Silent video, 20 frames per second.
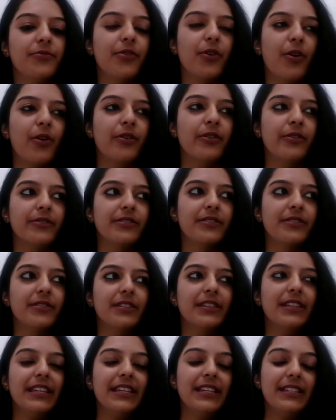for
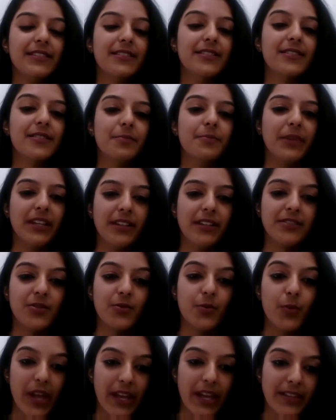East
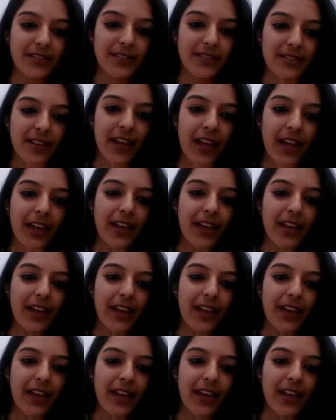meets West.